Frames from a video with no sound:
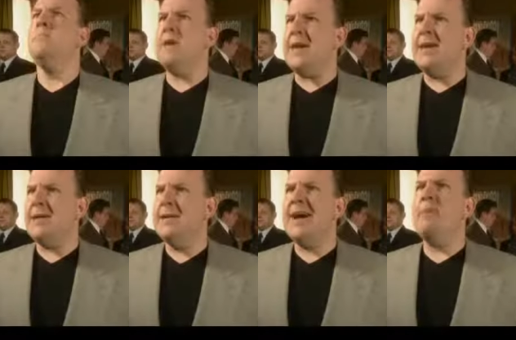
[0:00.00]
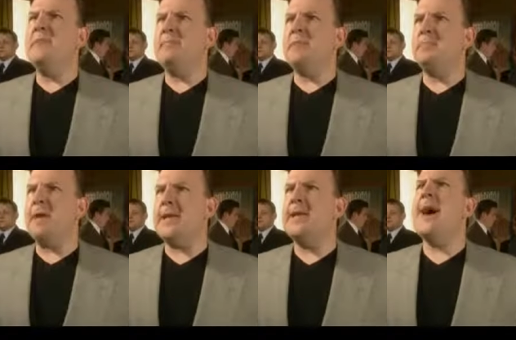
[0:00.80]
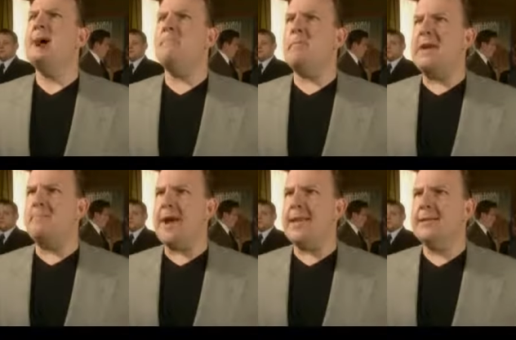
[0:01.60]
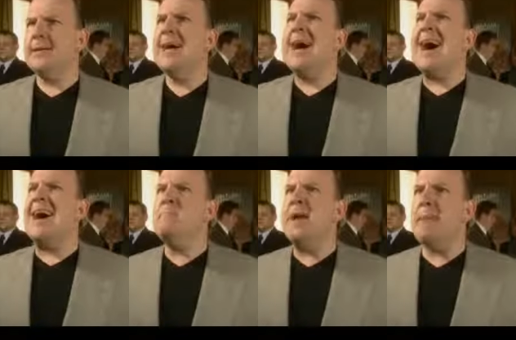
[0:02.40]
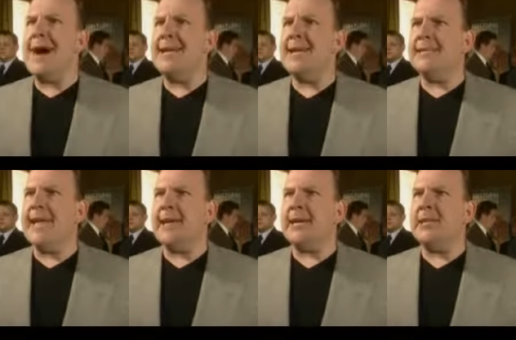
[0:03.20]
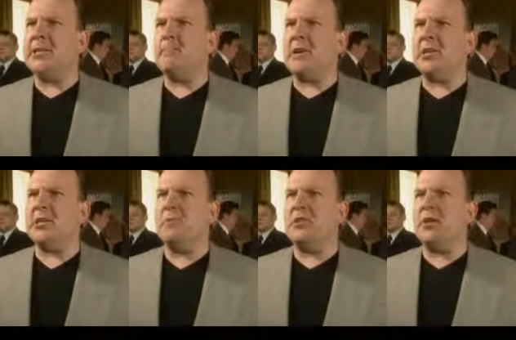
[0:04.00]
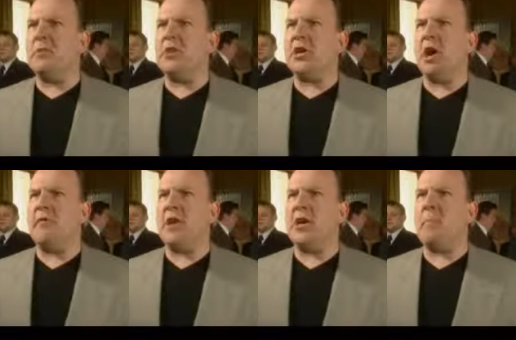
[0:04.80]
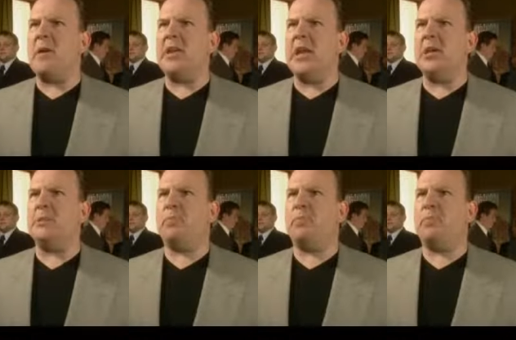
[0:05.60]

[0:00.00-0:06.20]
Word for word: Mate, I'm nobody's mate. I'm the big man. I'm the man that decorated my Christmas tree with the governor of Barlinnie's